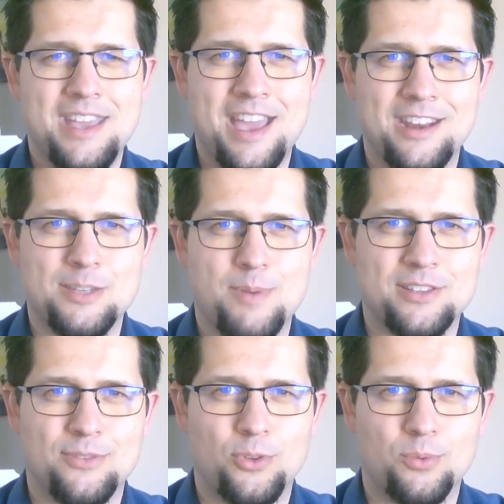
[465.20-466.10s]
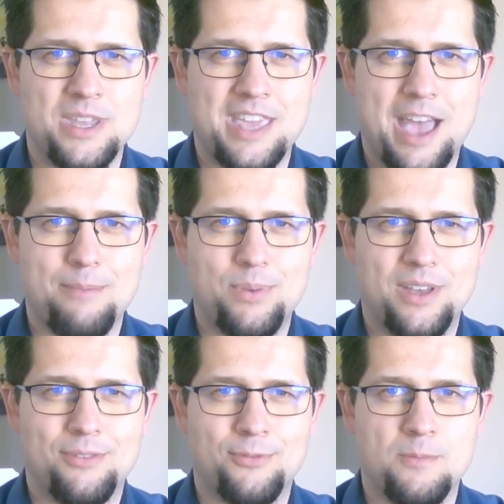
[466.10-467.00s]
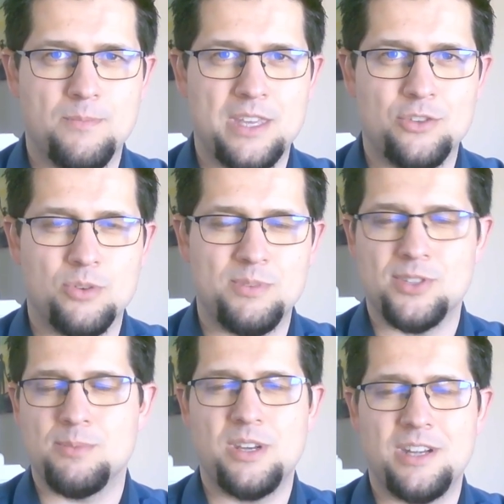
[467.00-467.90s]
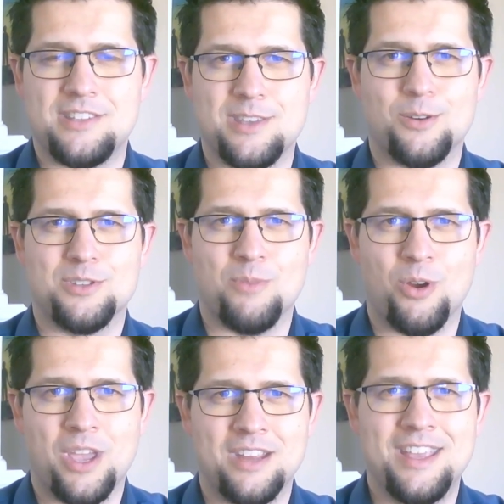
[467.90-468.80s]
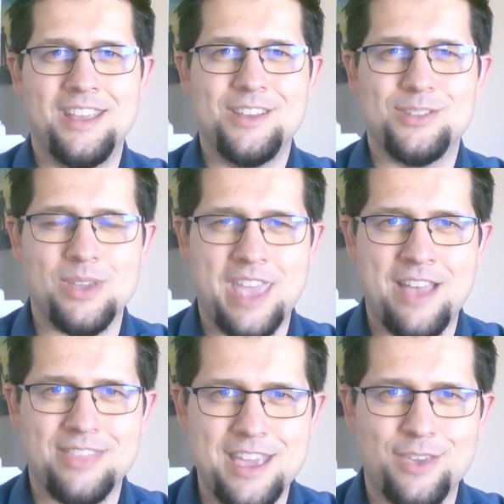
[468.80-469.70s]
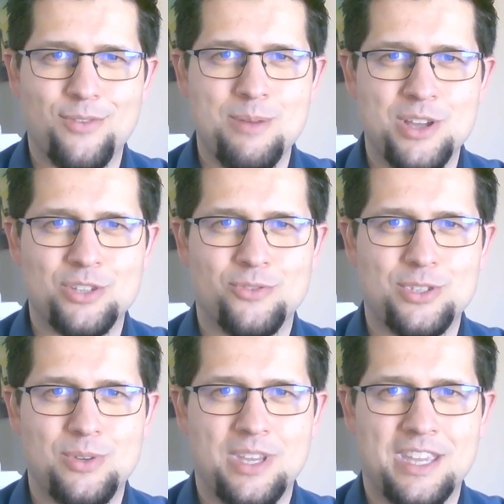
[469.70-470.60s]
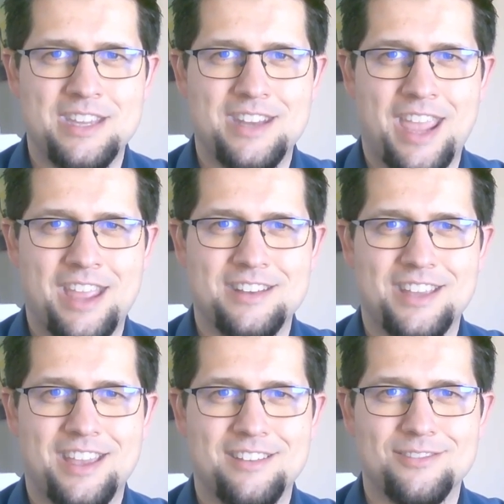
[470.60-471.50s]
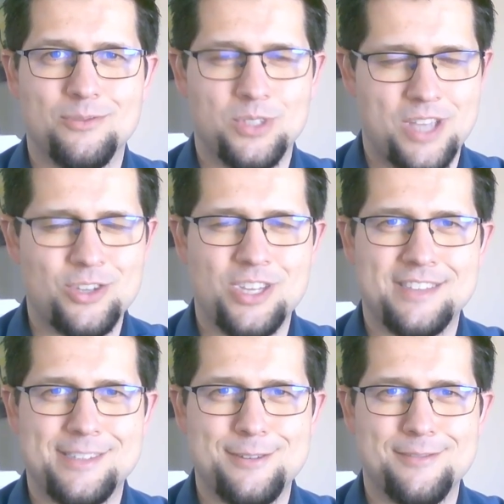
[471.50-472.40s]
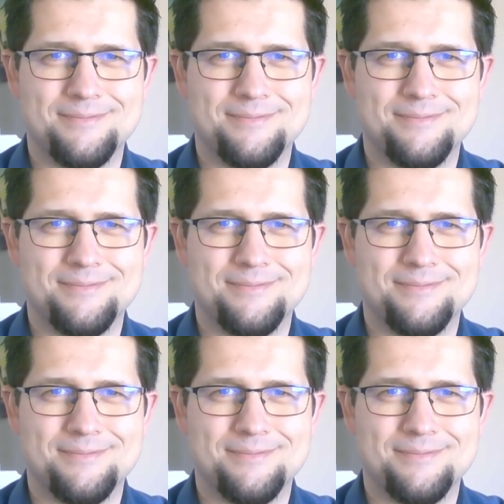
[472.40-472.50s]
and expect a full recap uh, from the Tribute Communities Centre tomorrow night. So, again, thank you very much for tuning in, and uh, we'll talk to you again soon.